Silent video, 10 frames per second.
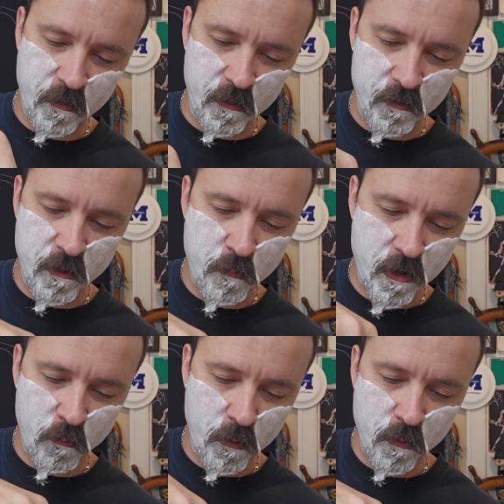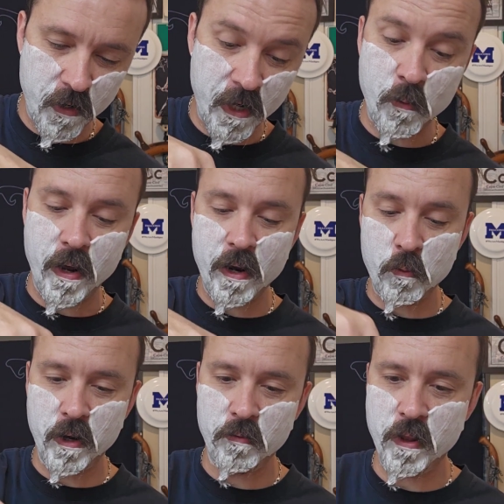He's in a bind way behind. Anyway, I don't
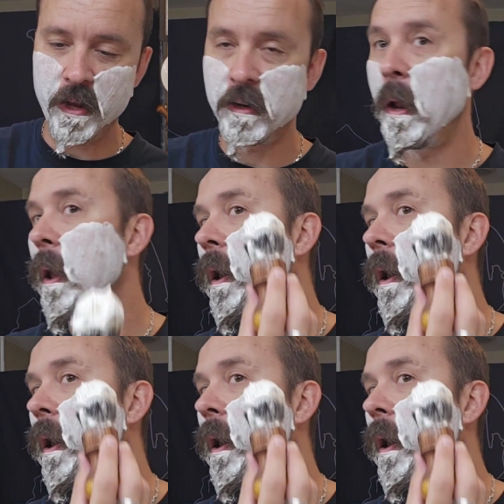want to get flagged.